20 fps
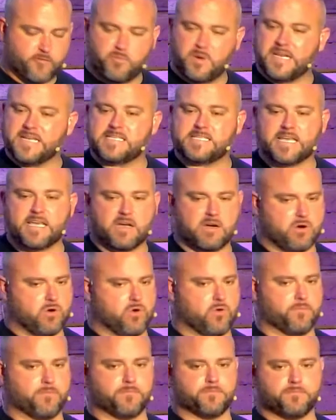Everybody say
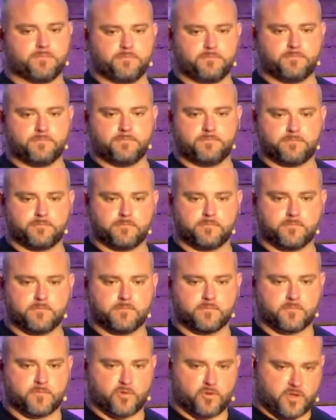home.
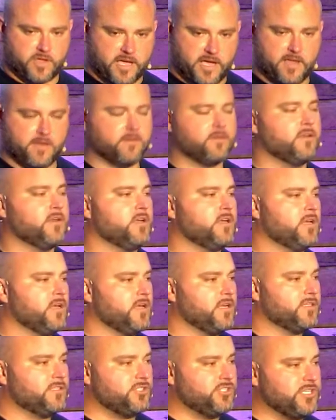Okay?
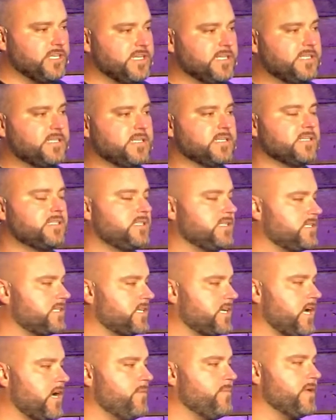Jesus
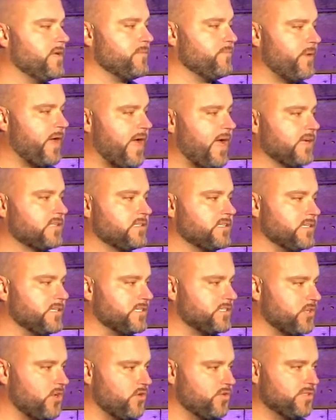is coming back to
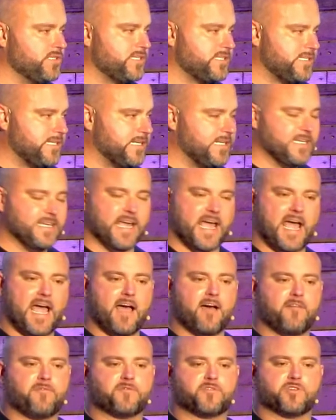his own city
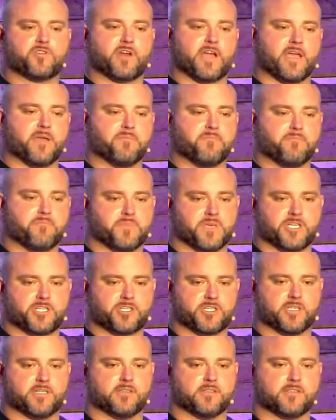after a
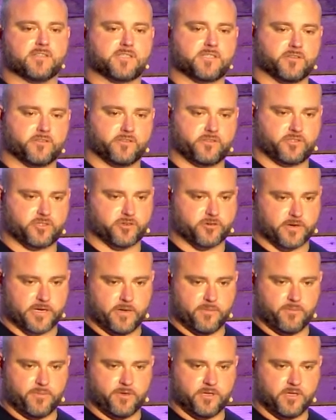missions
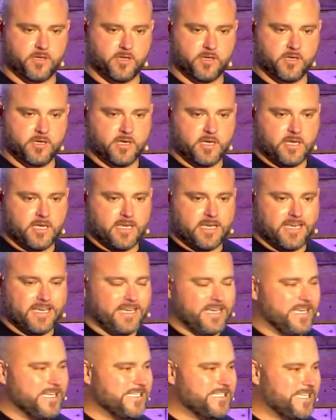trip.
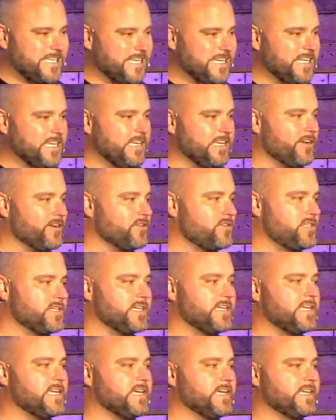He's getting here
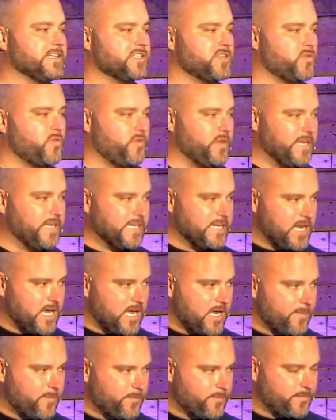to kick his feet
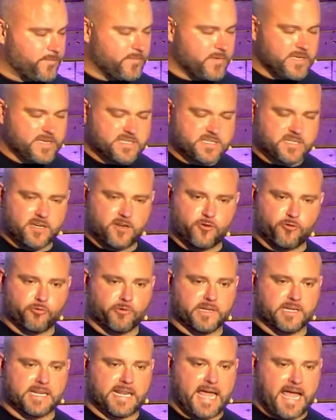up. He's going to
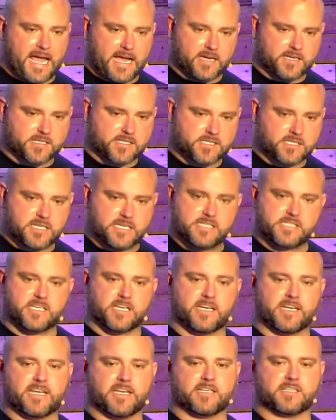relax. He's
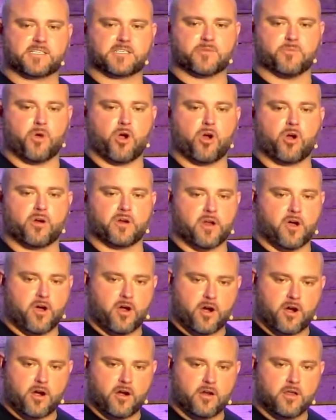going to get some
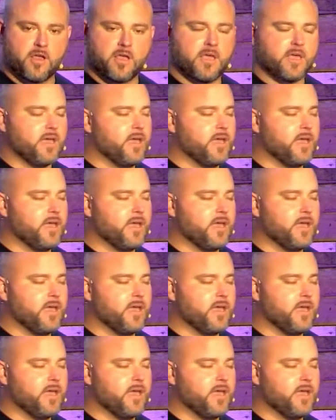R&R.